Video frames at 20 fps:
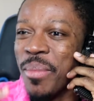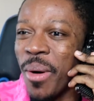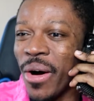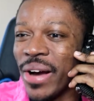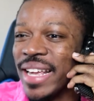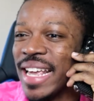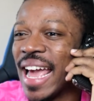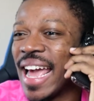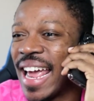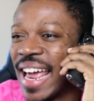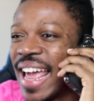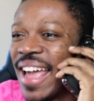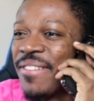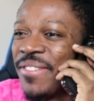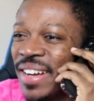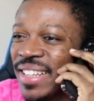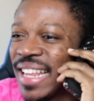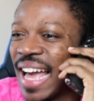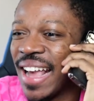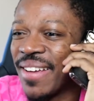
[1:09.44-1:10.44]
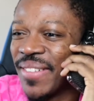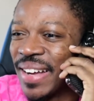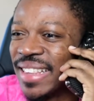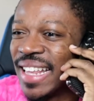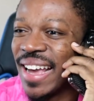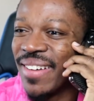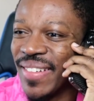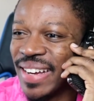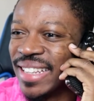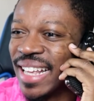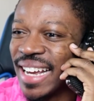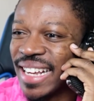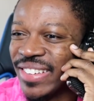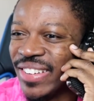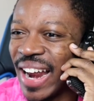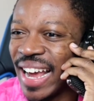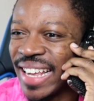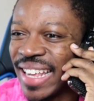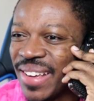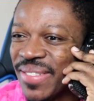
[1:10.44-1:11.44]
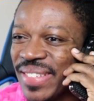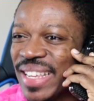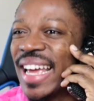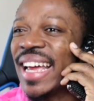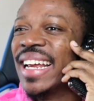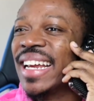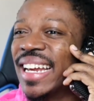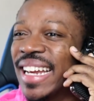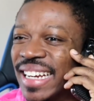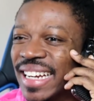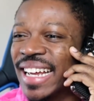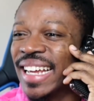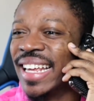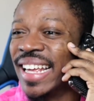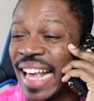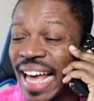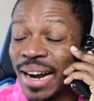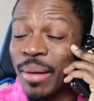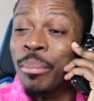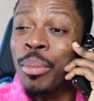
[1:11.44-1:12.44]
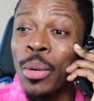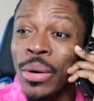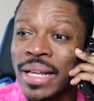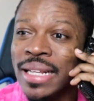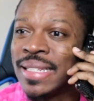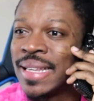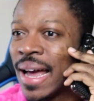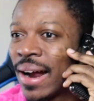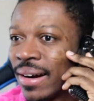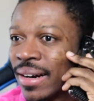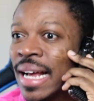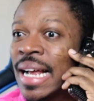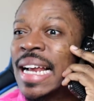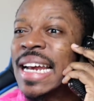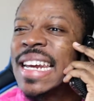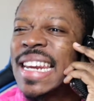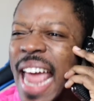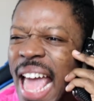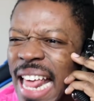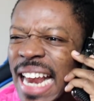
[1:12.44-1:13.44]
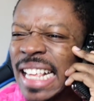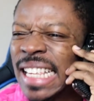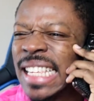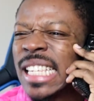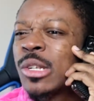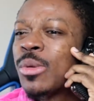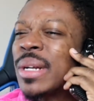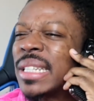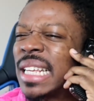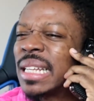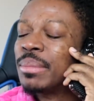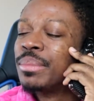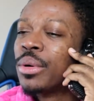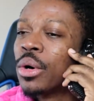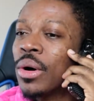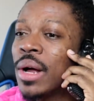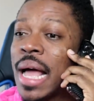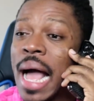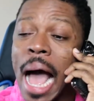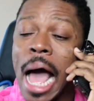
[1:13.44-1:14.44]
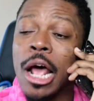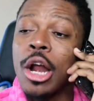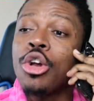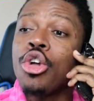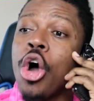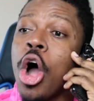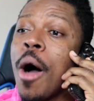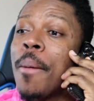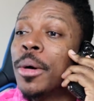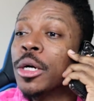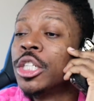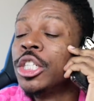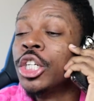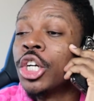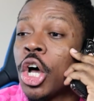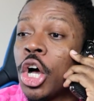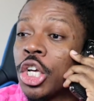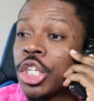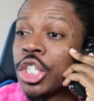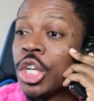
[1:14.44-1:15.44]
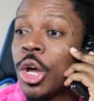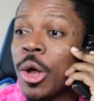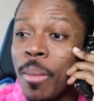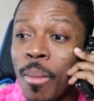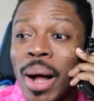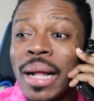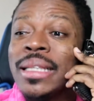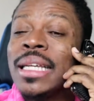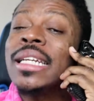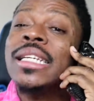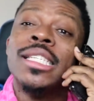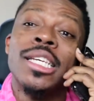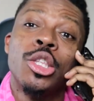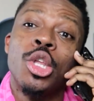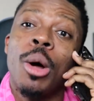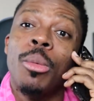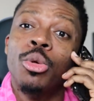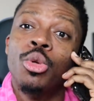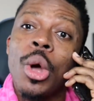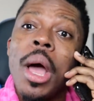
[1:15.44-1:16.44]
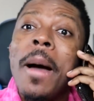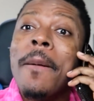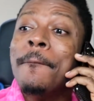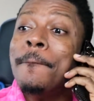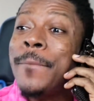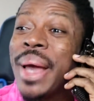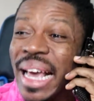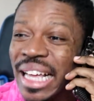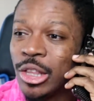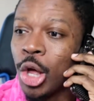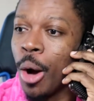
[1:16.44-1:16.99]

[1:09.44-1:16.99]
boy, yeah, yeah, Van Dijk, Van Dijk, Van Dijk. You like him? Yeah, yeah, yeah. He got a ponytail, 96 rated, bro. I don't know how much it costs, but I think it's a W. Big